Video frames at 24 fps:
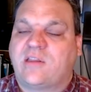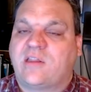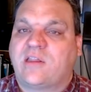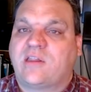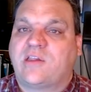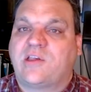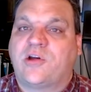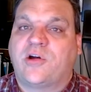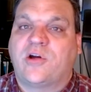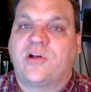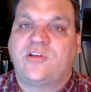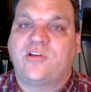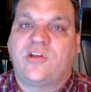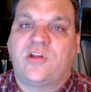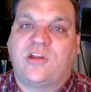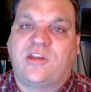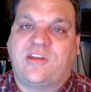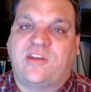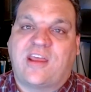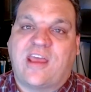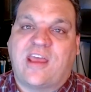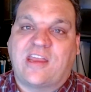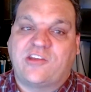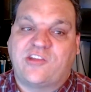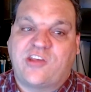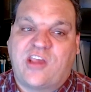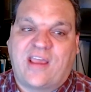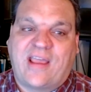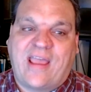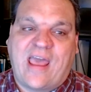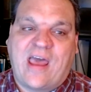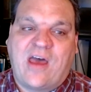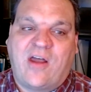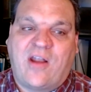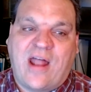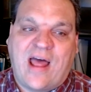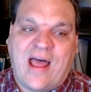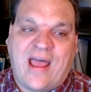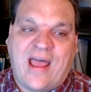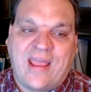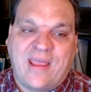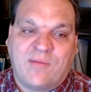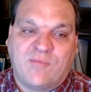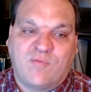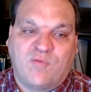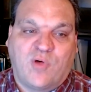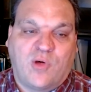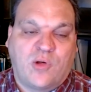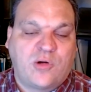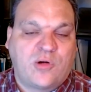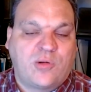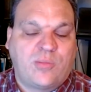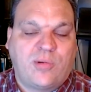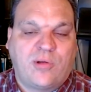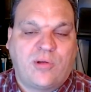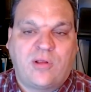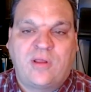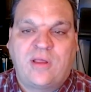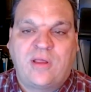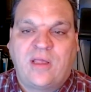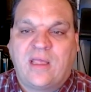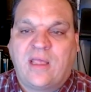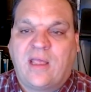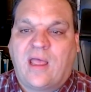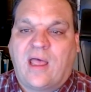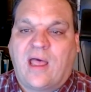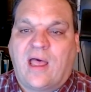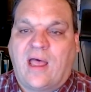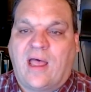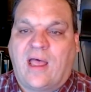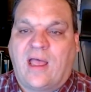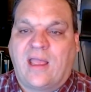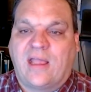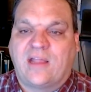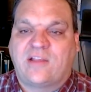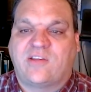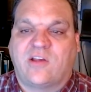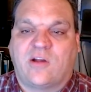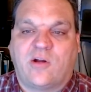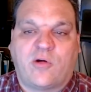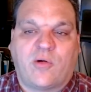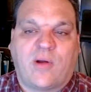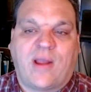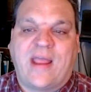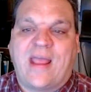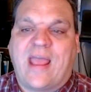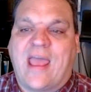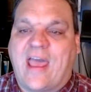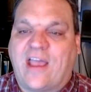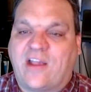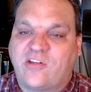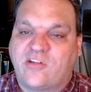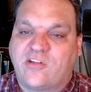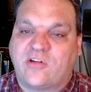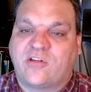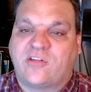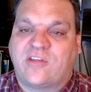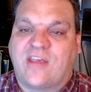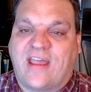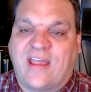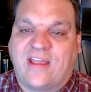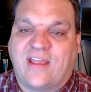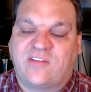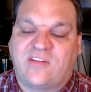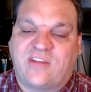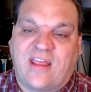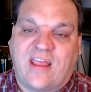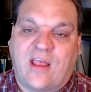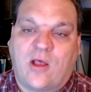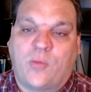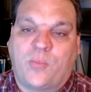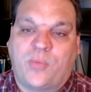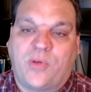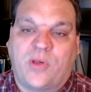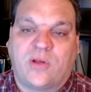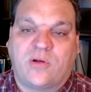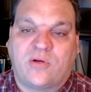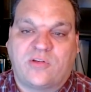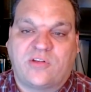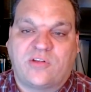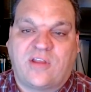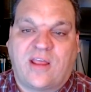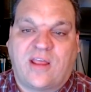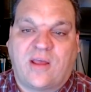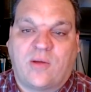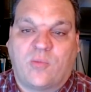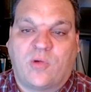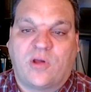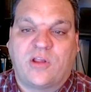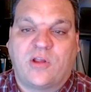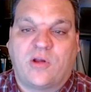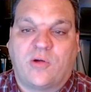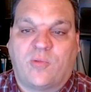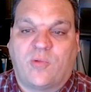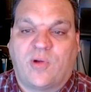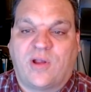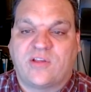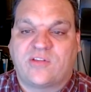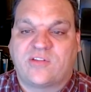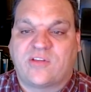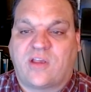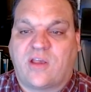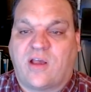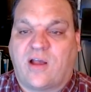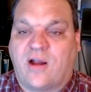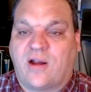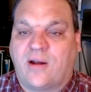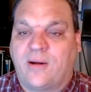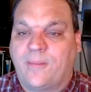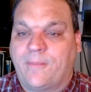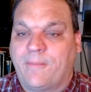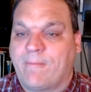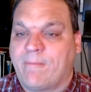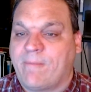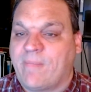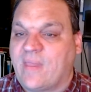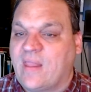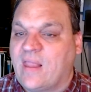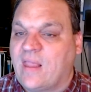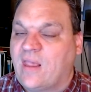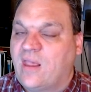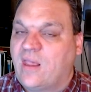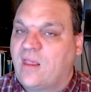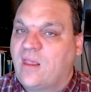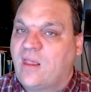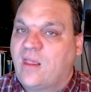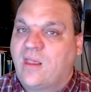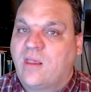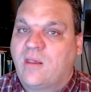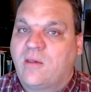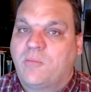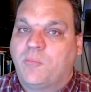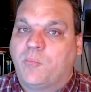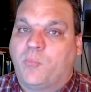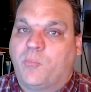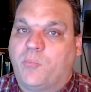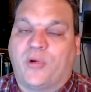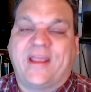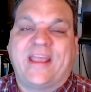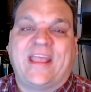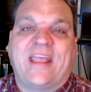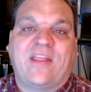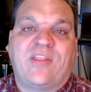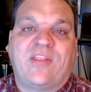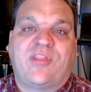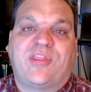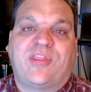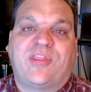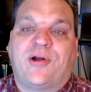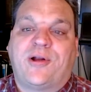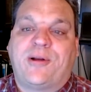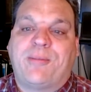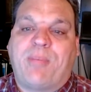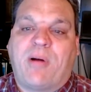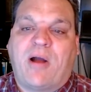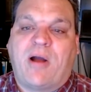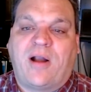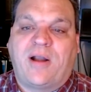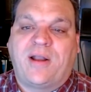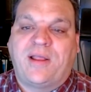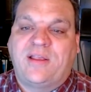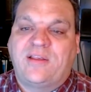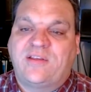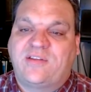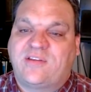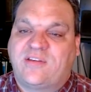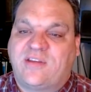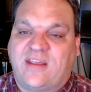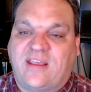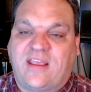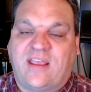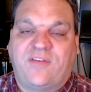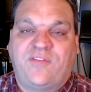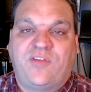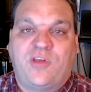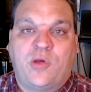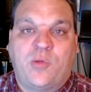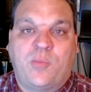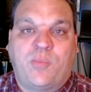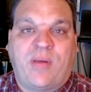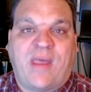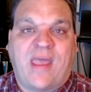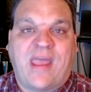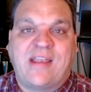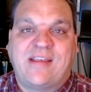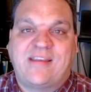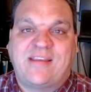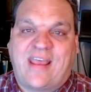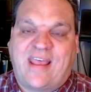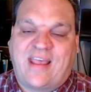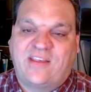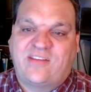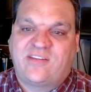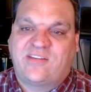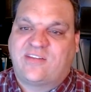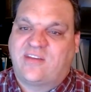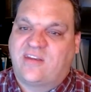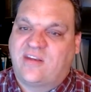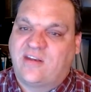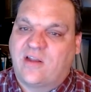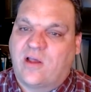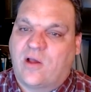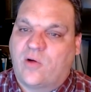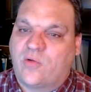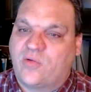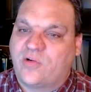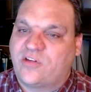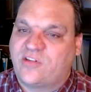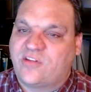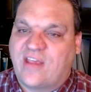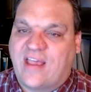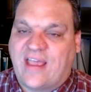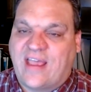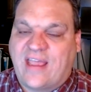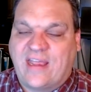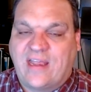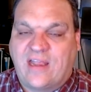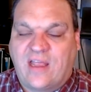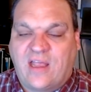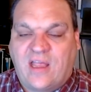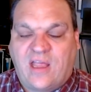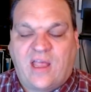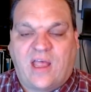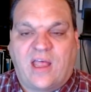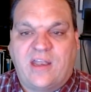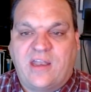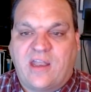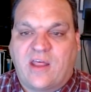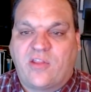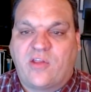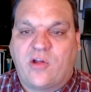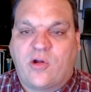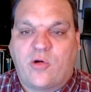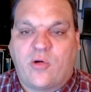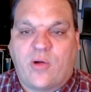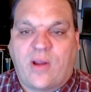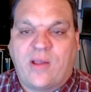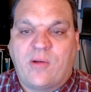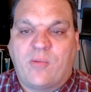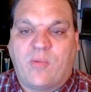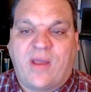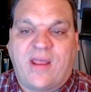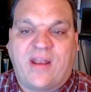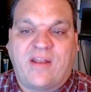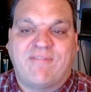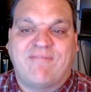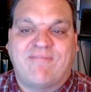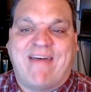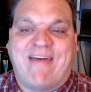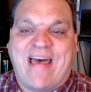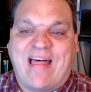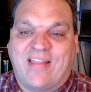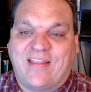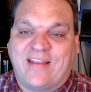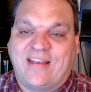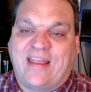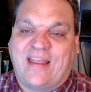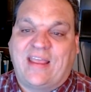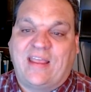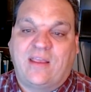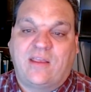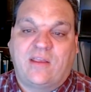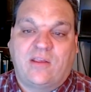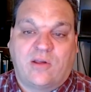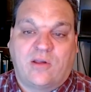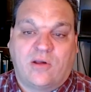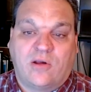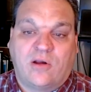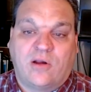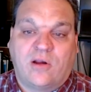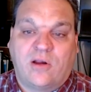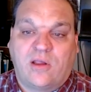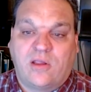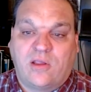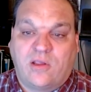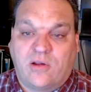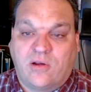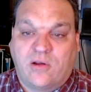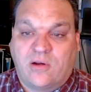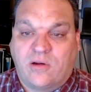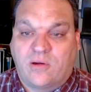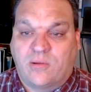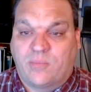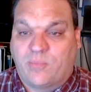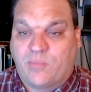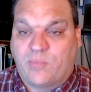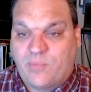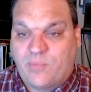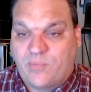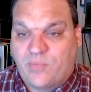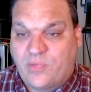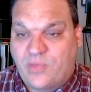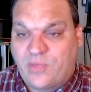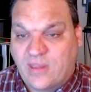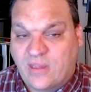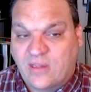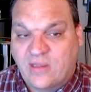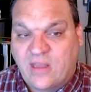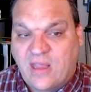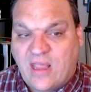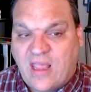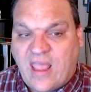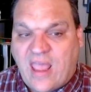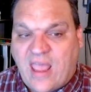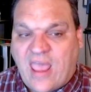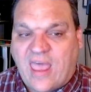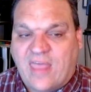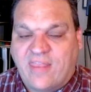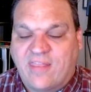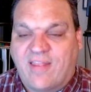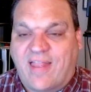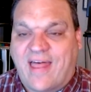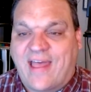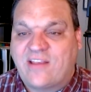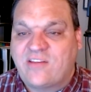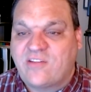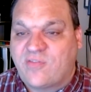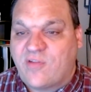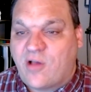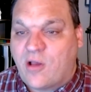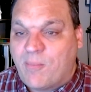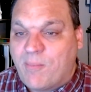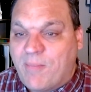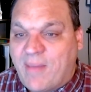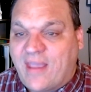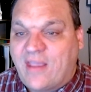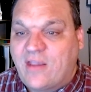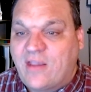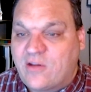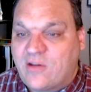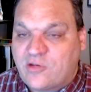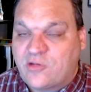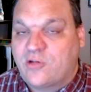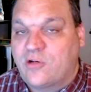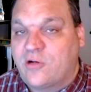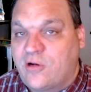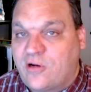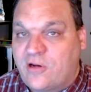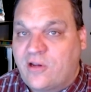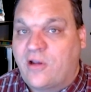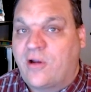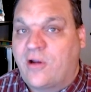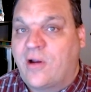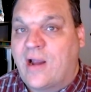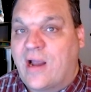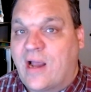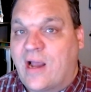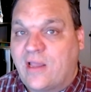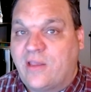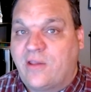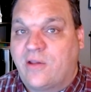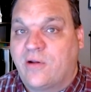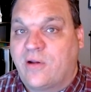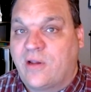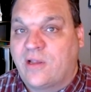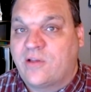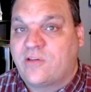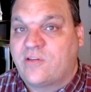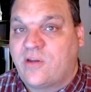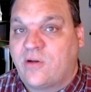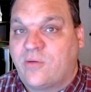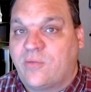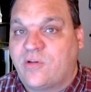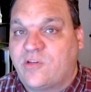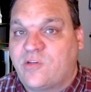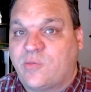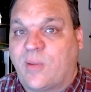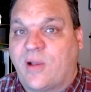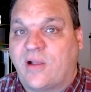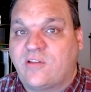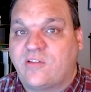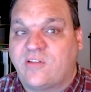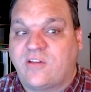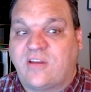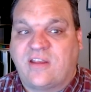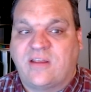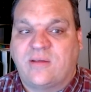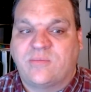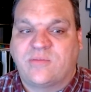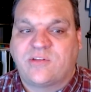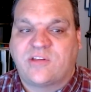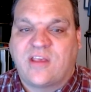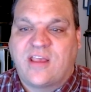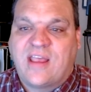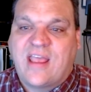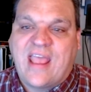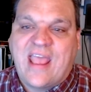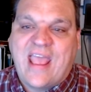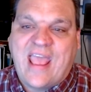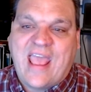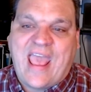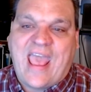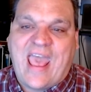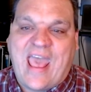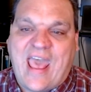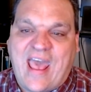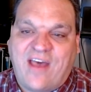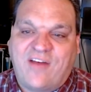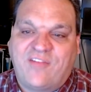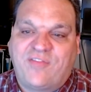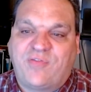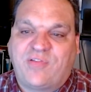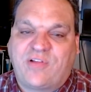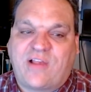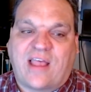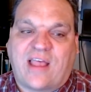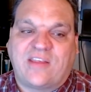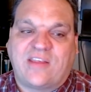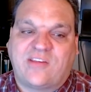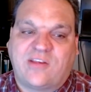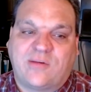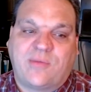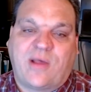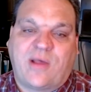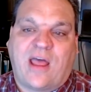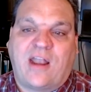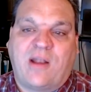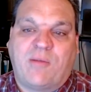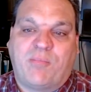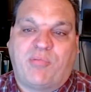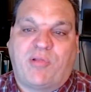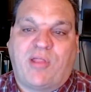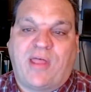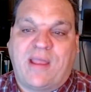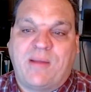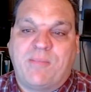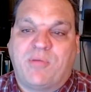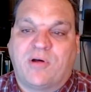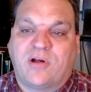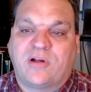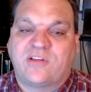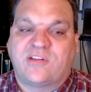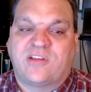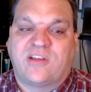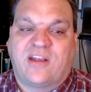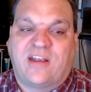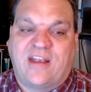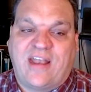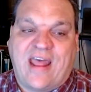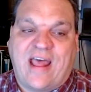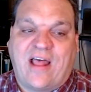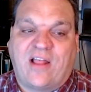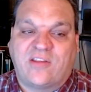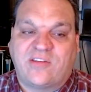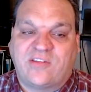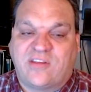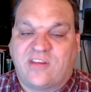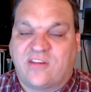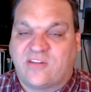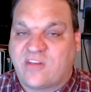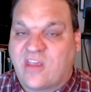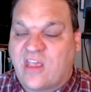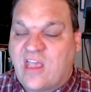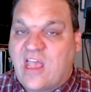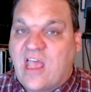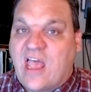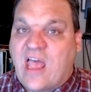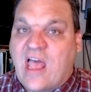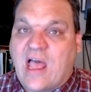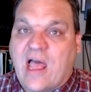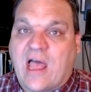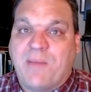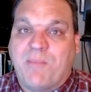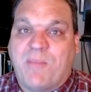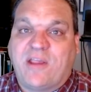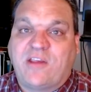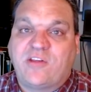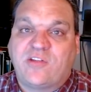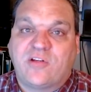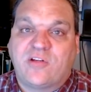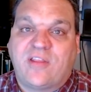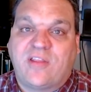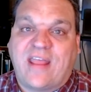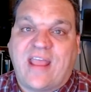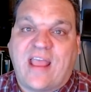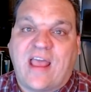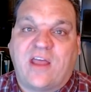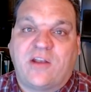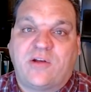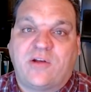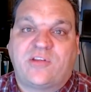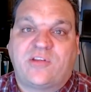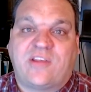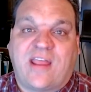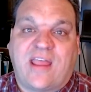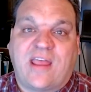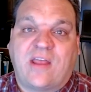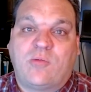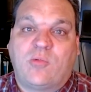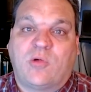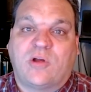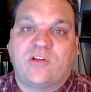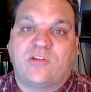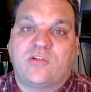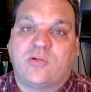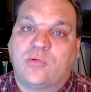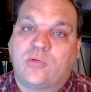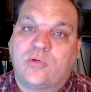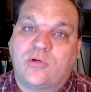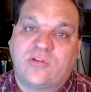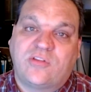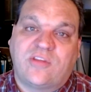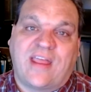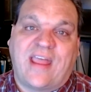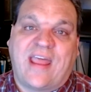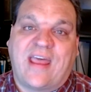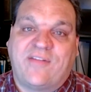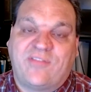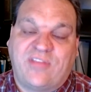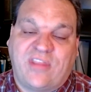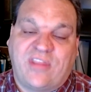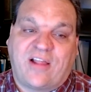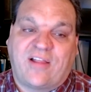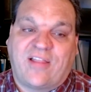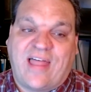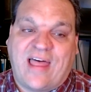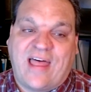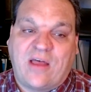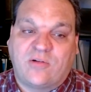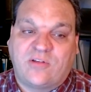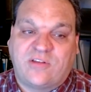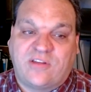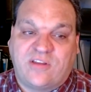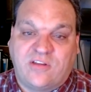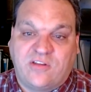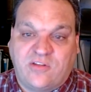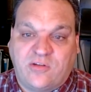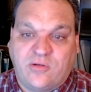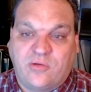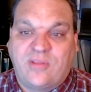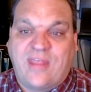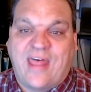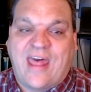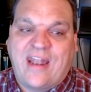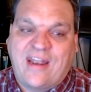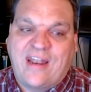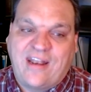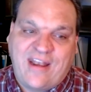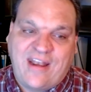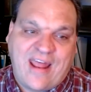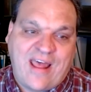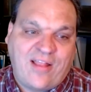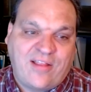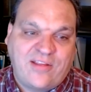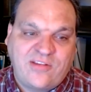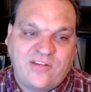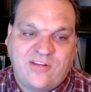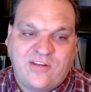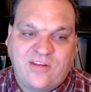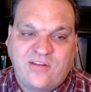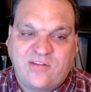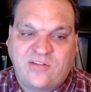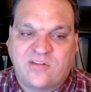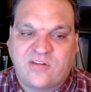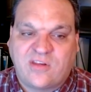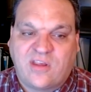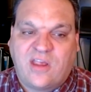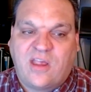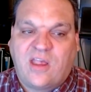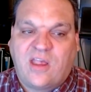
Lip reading: Encourage you to check out I Am Vulnerable. It's a great exercise to help you understand what your risks are. Bring in third parties to give you pen tests and oversight. Another great way to validate your thing. And last of all, make sure your incident response teams have some kind of playbooks and analysis. Make sure they understand what tools they have in the cloud to do that analysis.